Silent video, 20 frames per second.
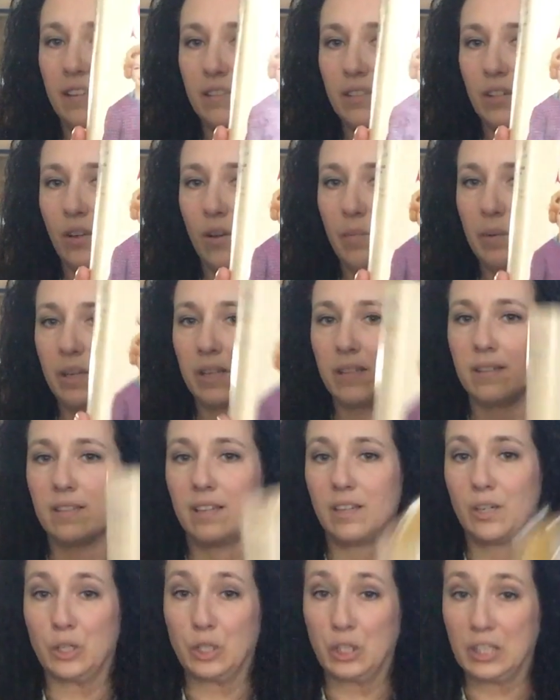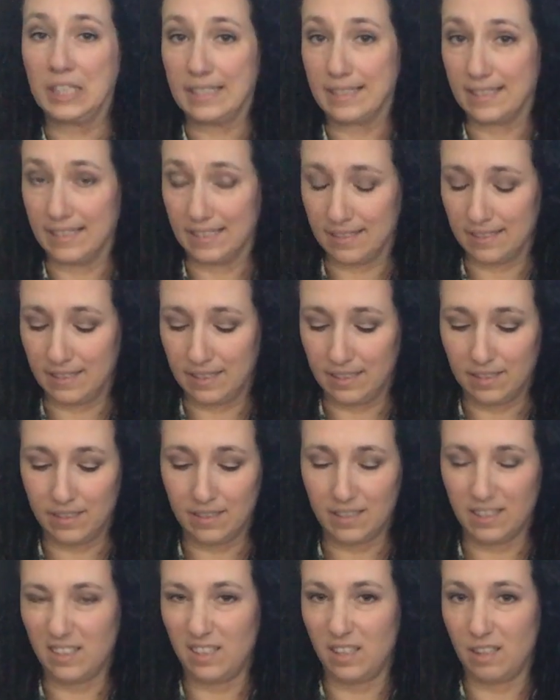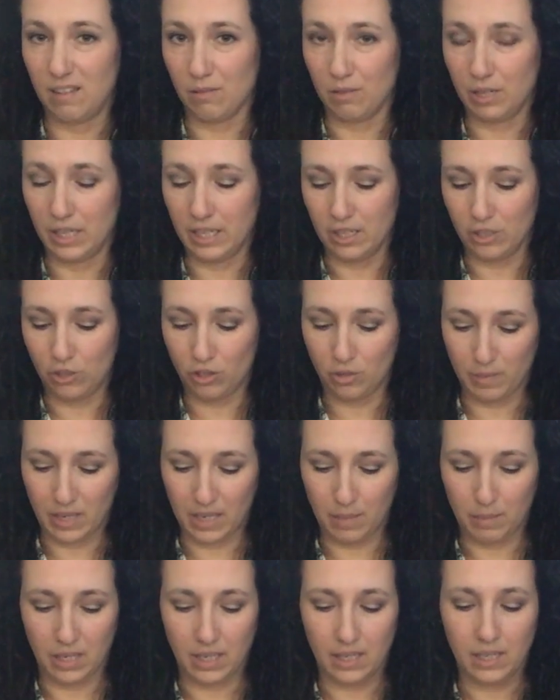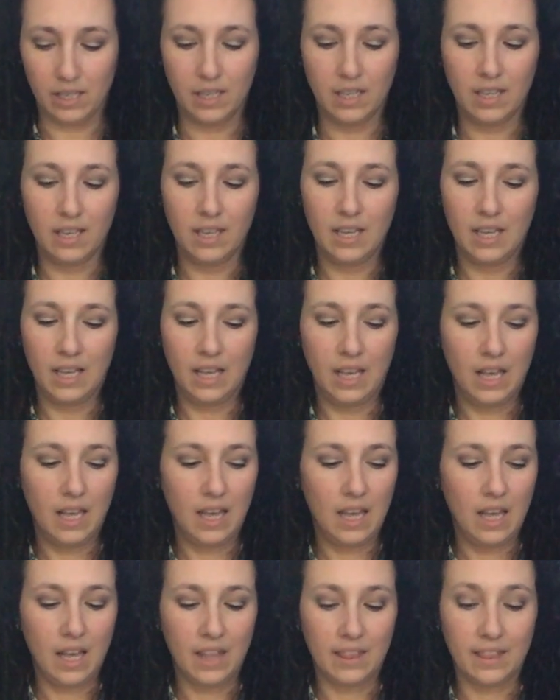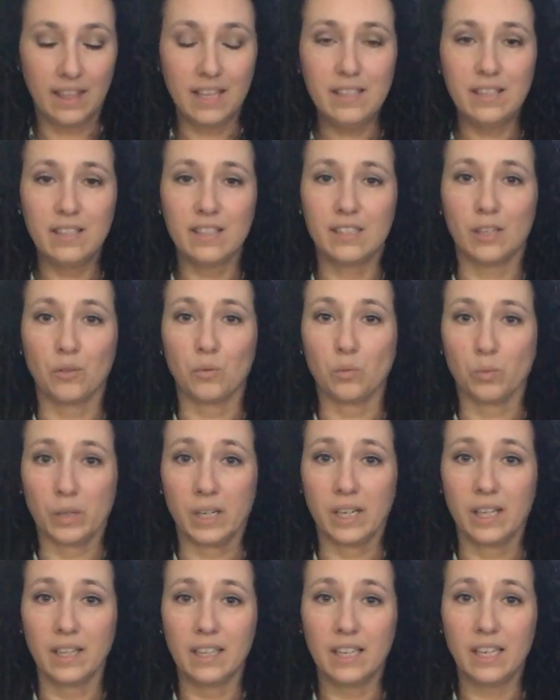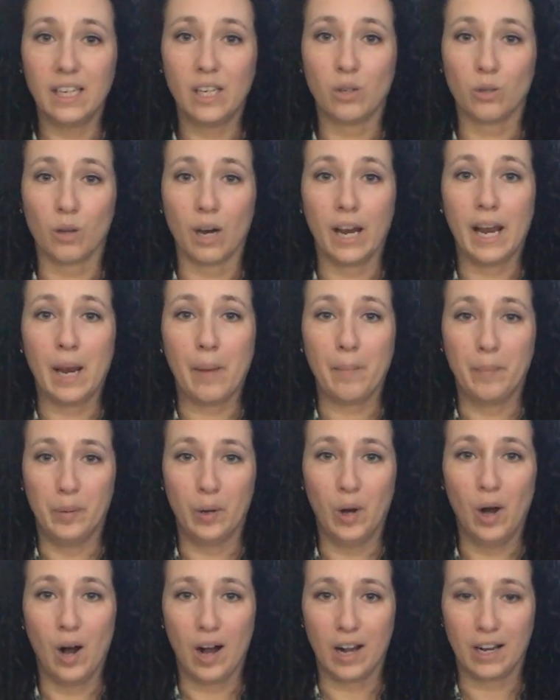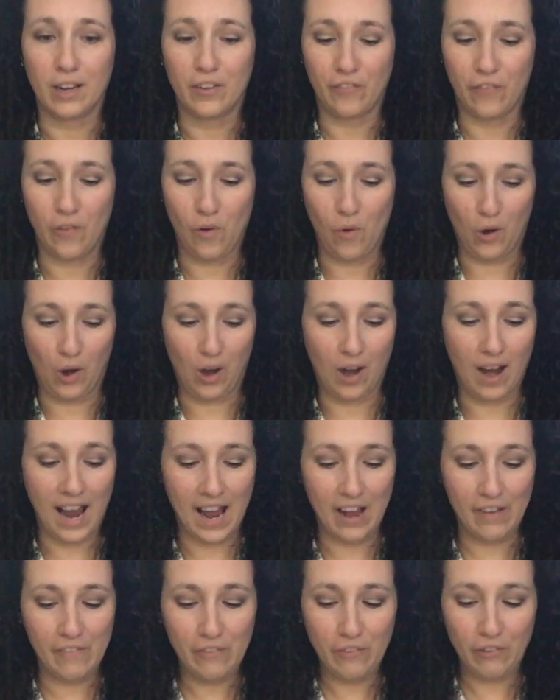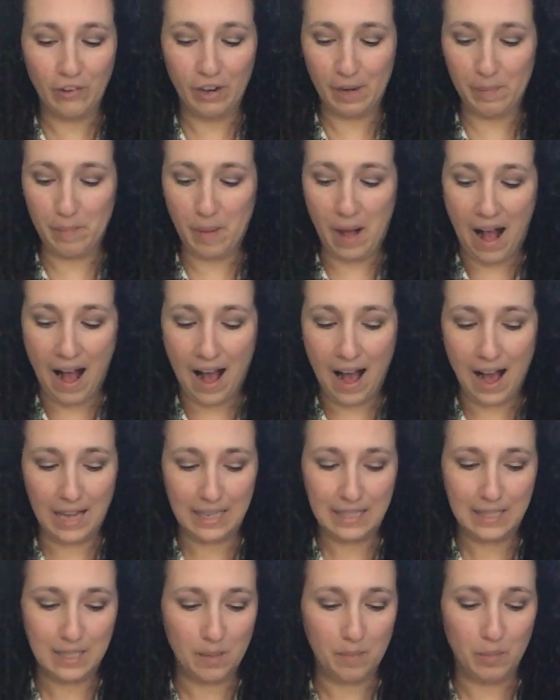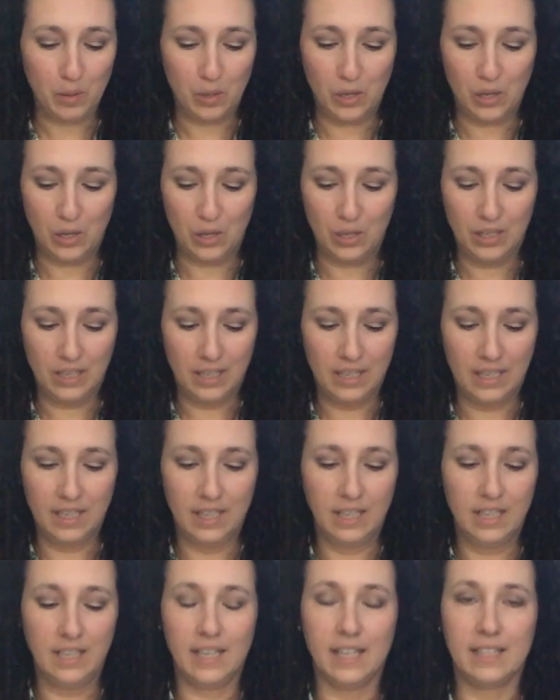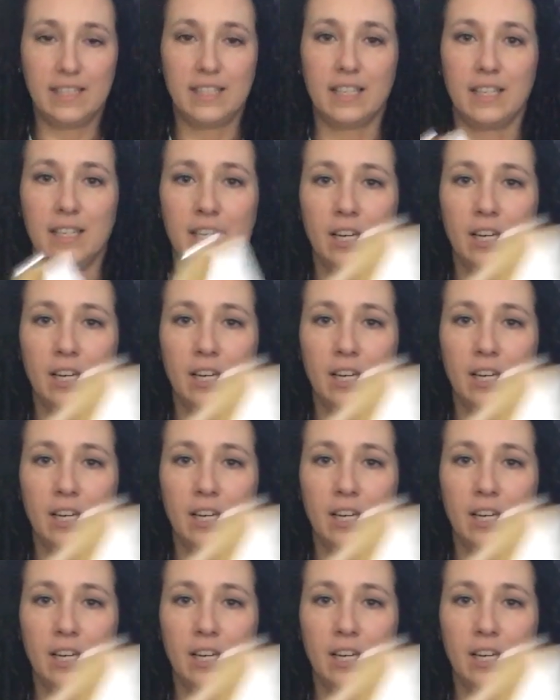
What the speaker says: So I'm going to say early 60s, 63-ish maybe. This is a really great book for every possible, it's